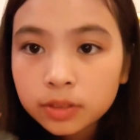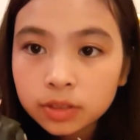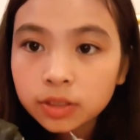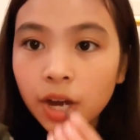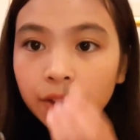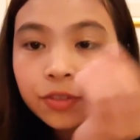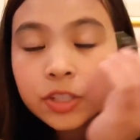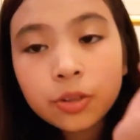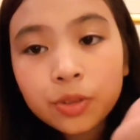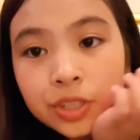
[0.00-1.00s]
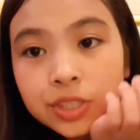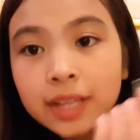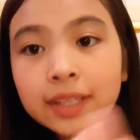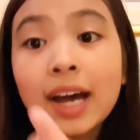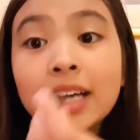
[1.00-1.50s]
The figurine set
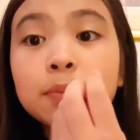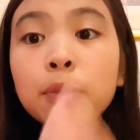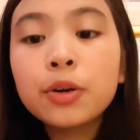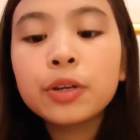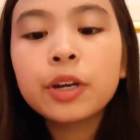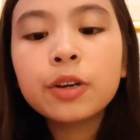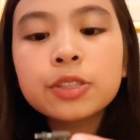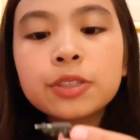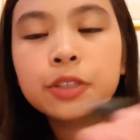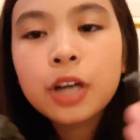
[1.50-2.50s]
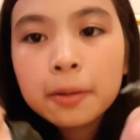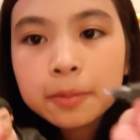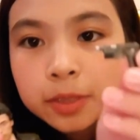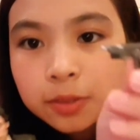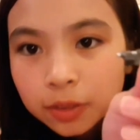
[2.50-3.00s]
that has Poe in it also
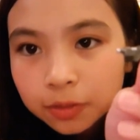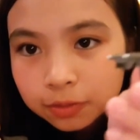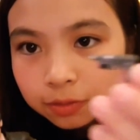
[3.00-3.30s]
comes with